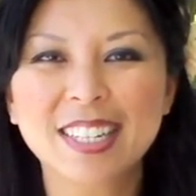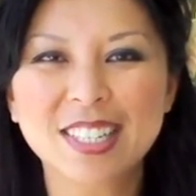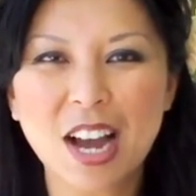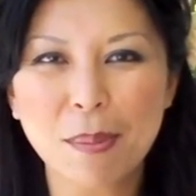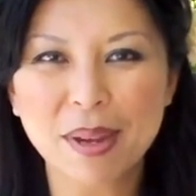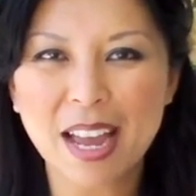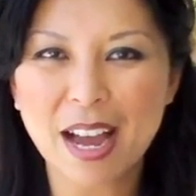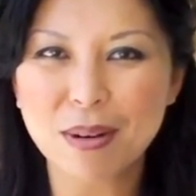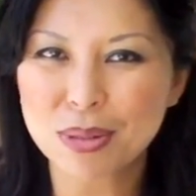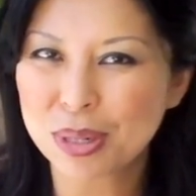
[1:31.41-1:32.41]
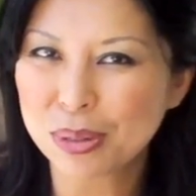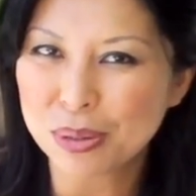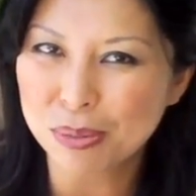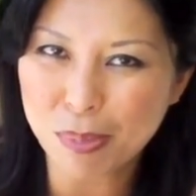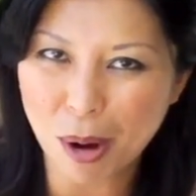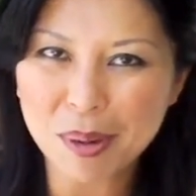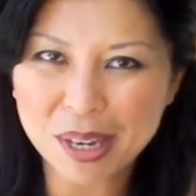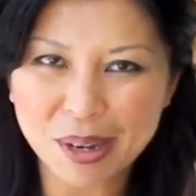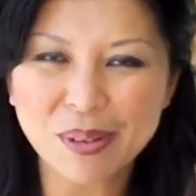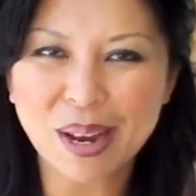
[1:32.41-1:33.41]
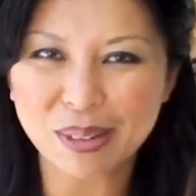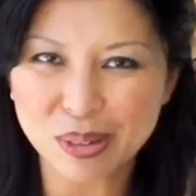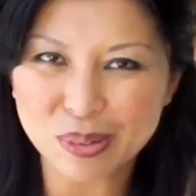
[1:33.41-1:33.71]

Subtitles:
and taught me how to barbecue and